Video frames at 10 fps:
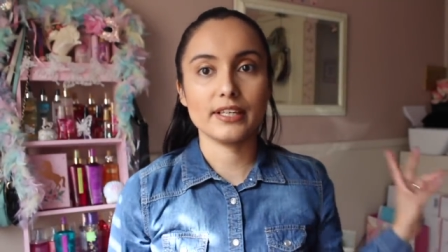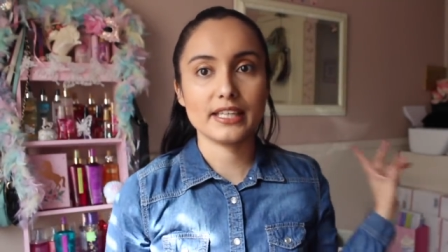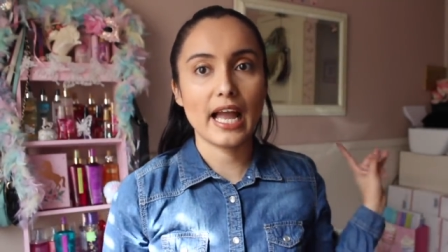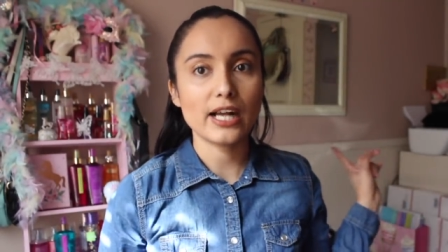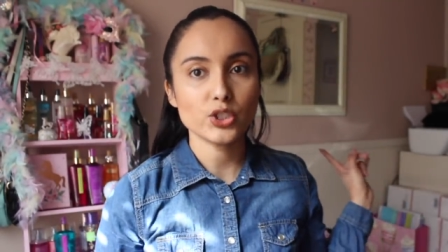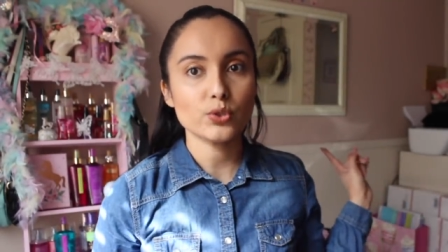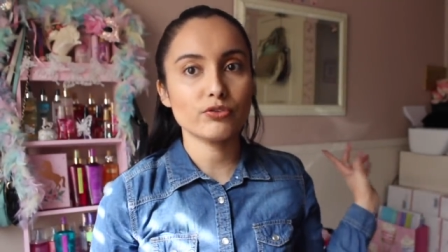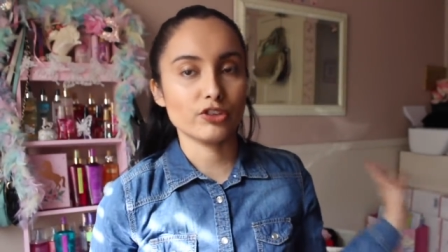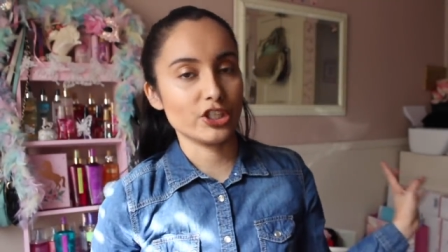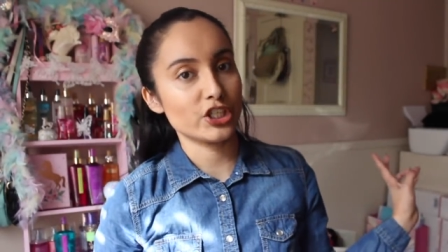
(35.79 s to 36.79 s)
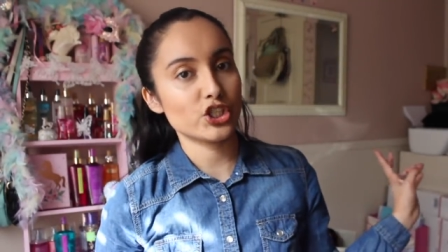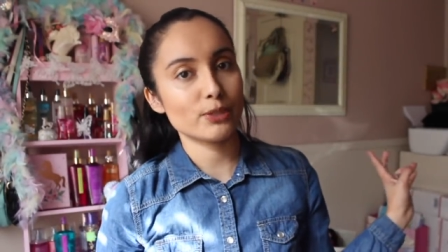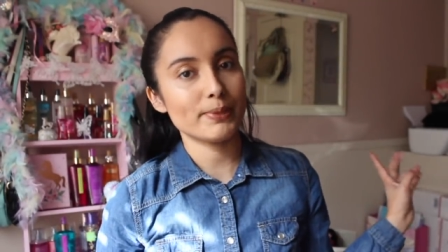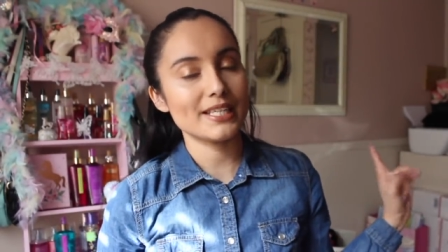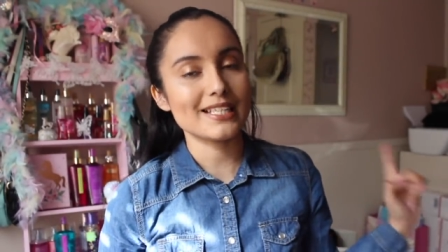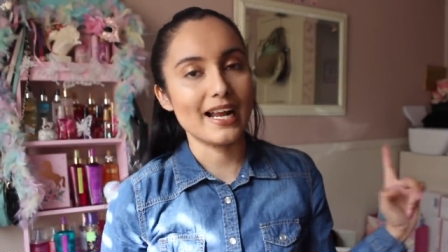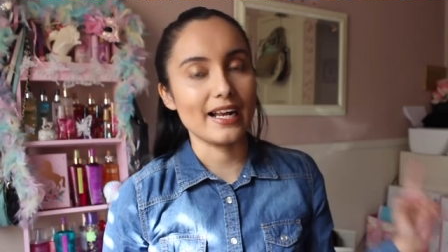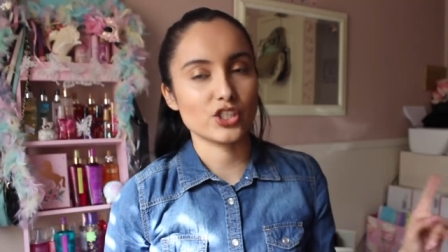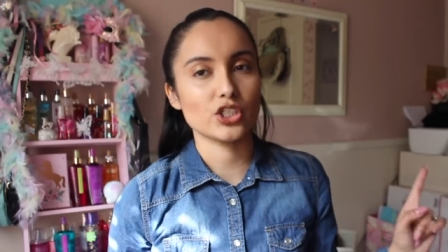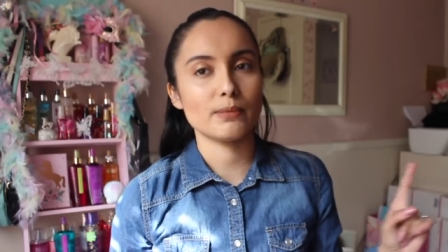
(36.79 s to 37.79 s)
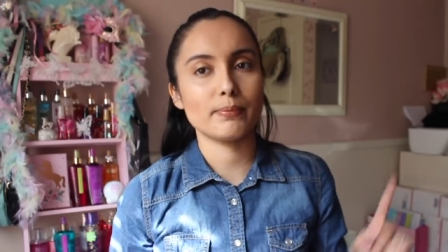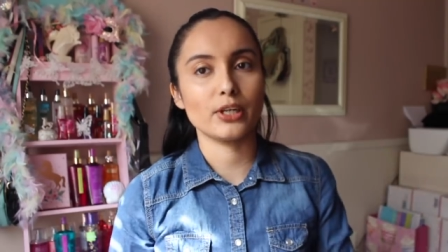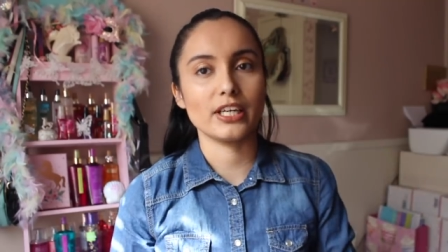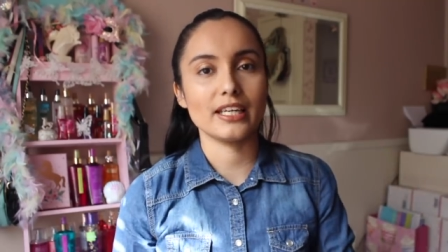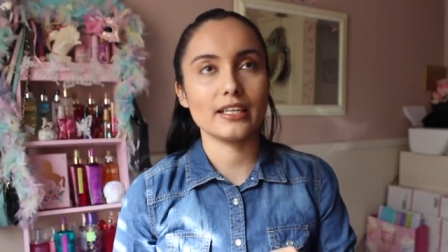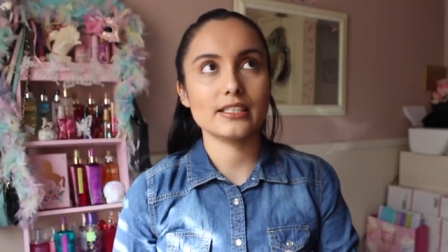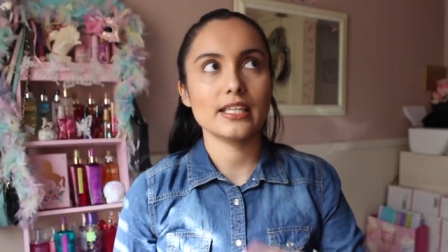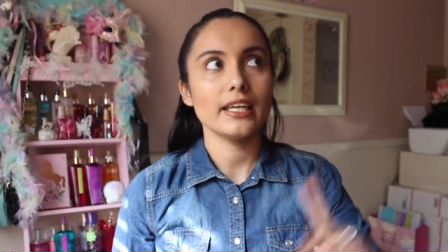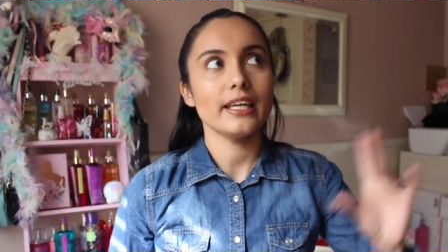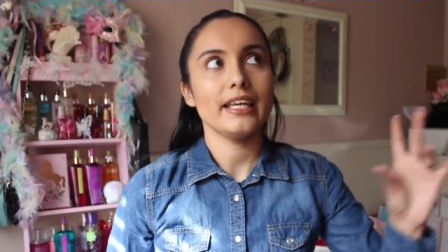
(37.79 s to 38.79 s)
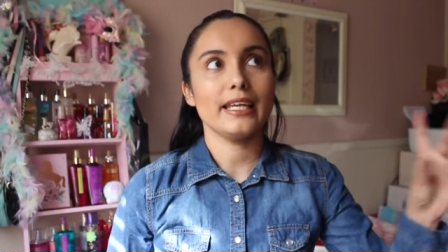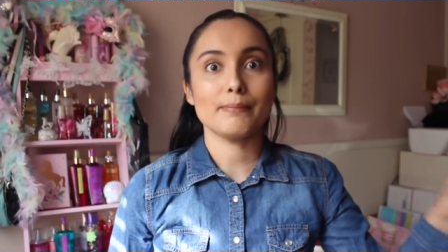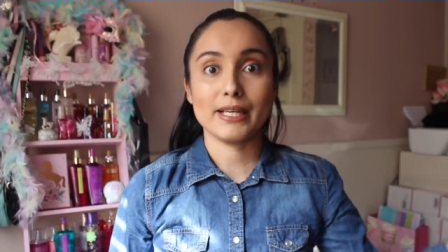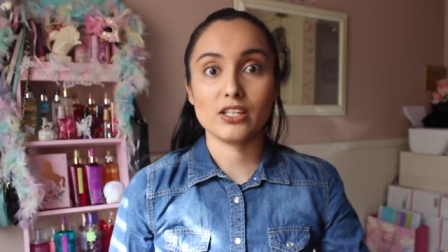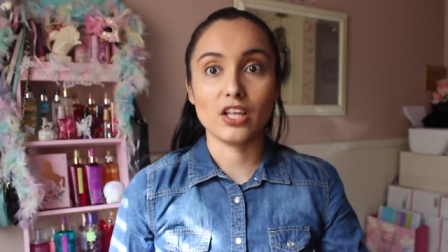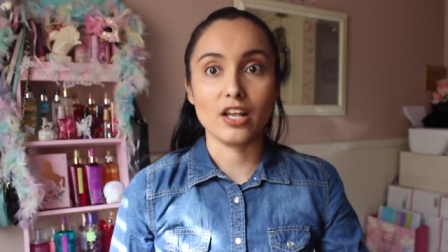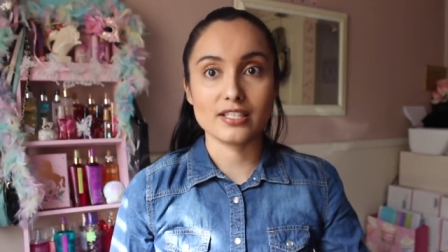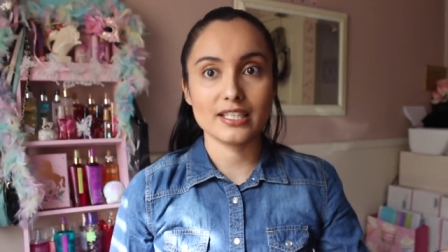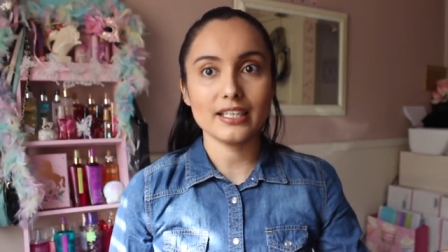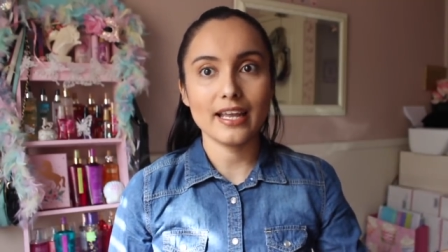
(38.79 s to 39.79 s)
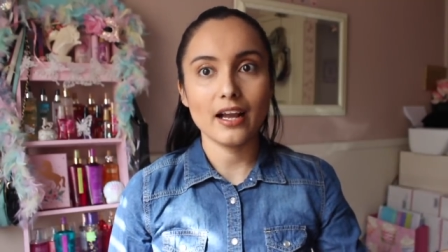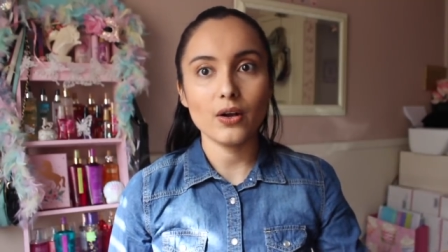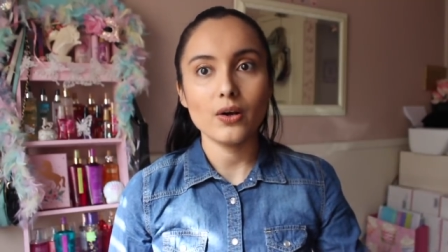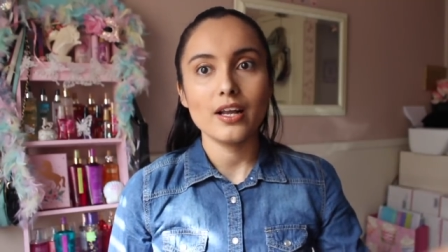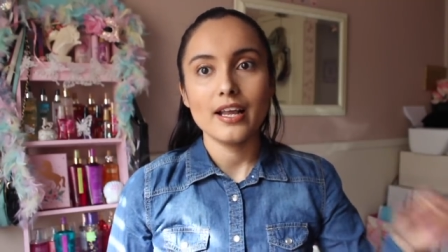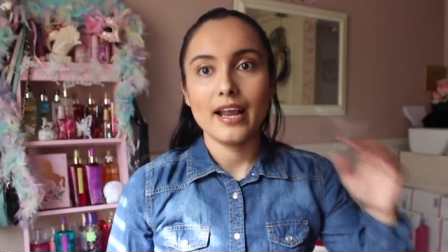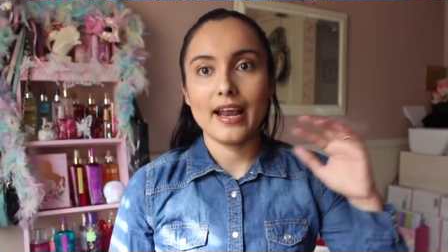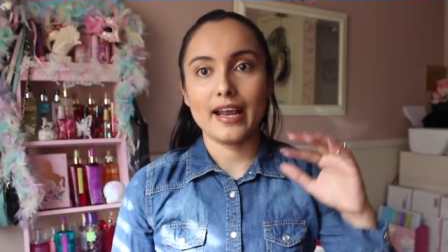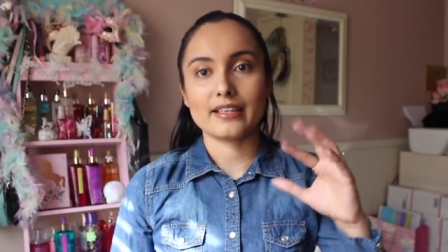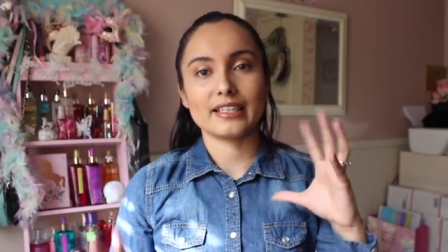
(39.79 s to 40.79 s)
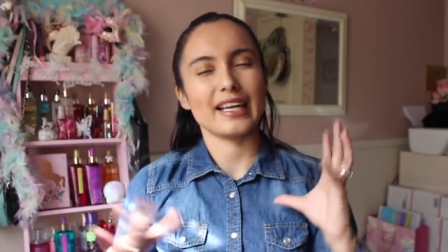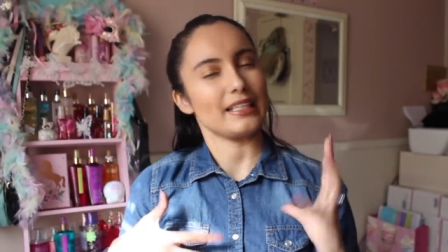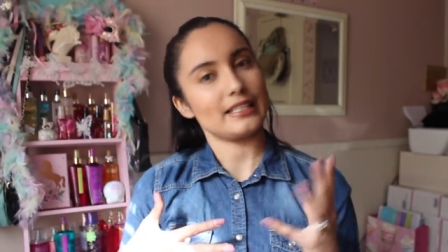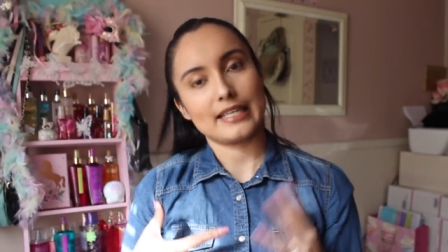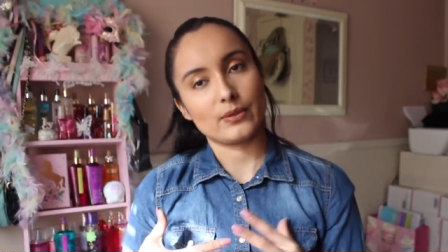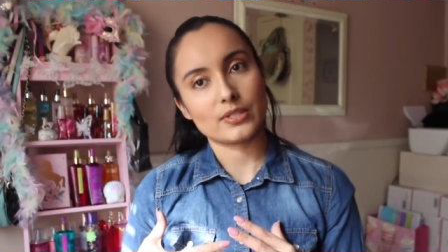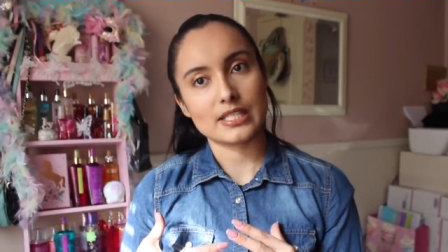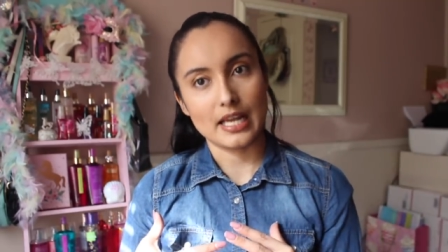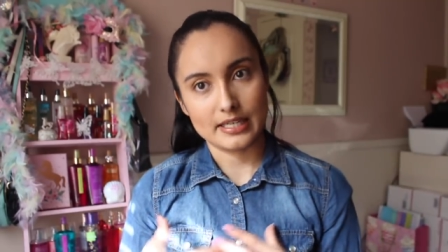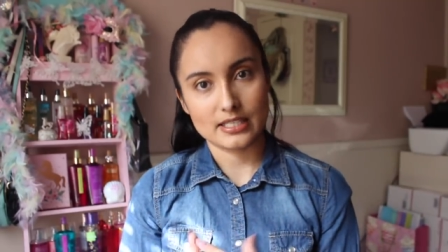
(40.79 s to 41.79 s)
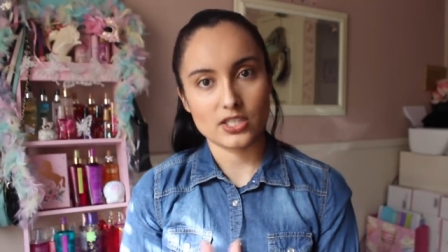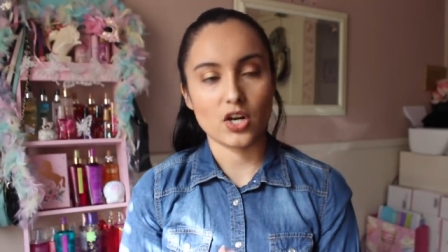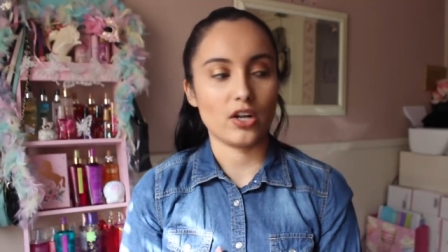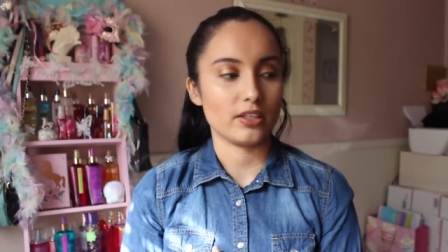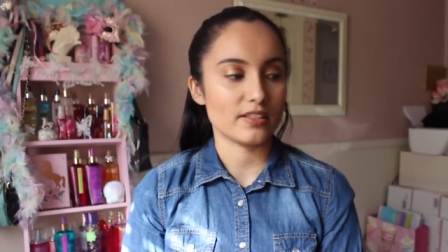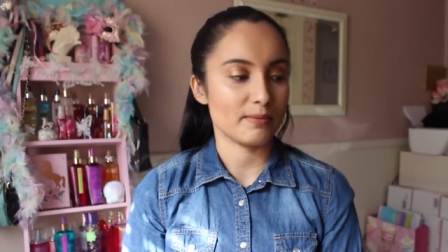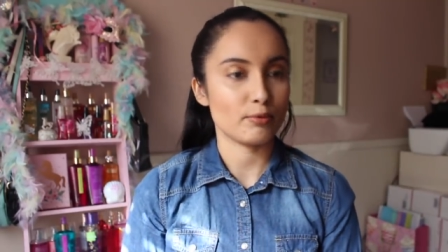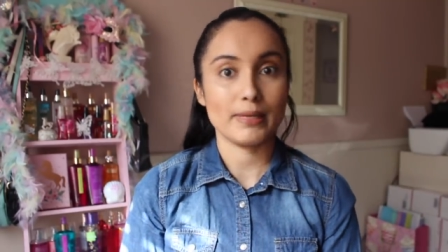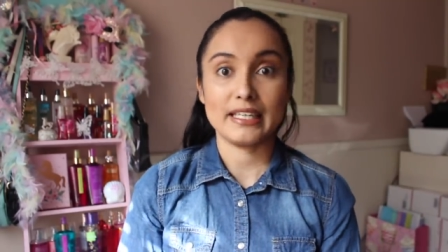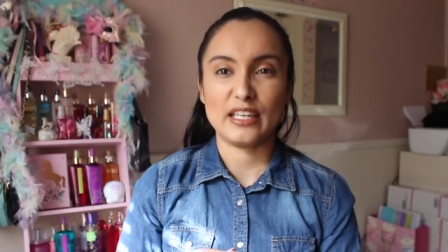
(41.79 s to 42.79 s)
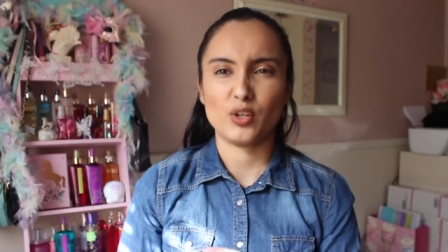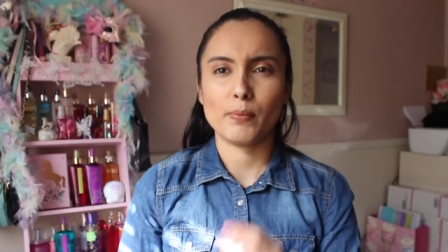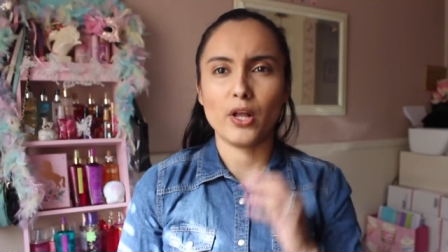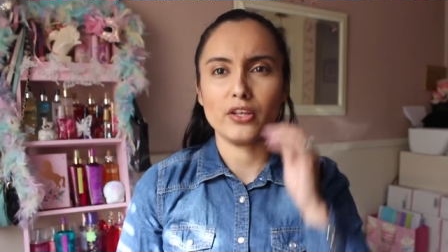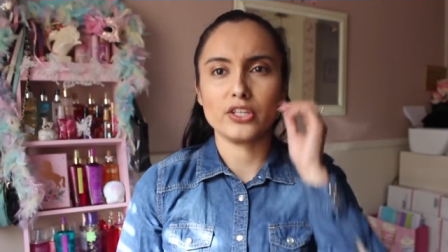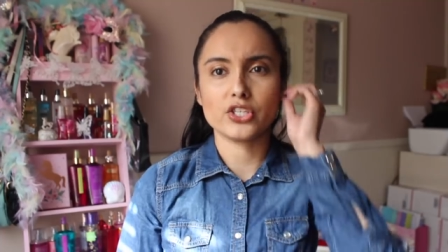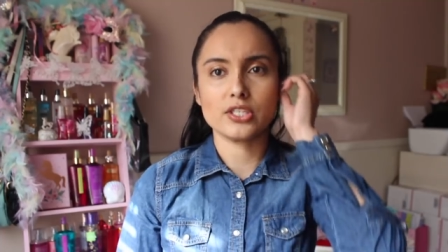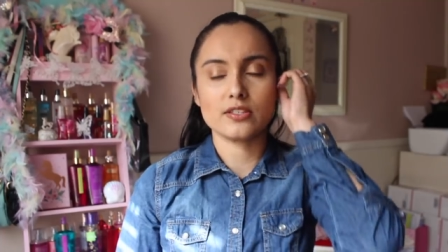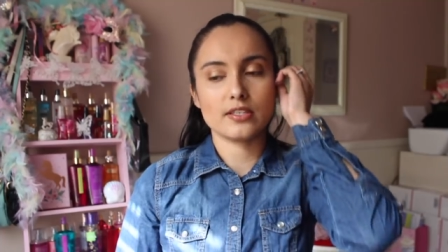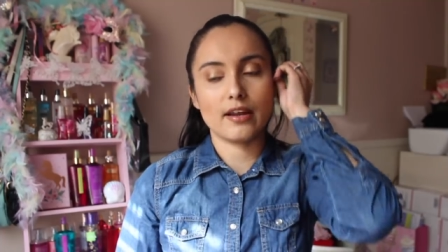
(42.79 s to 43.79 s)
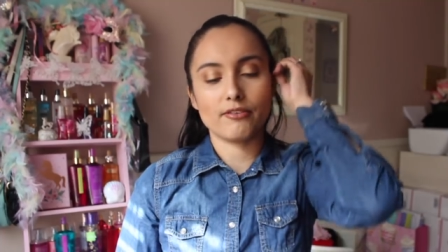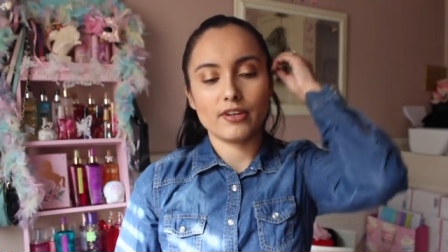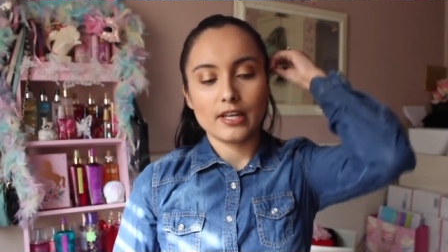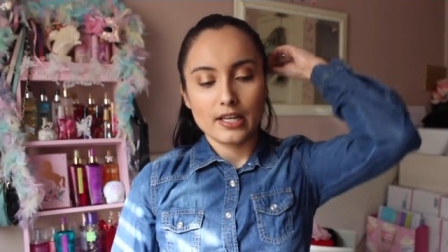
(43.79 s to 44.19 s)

Like the actual furniture piece, I actually put it in my closet now, and I kind of downsized on some of my nail polish and stuff.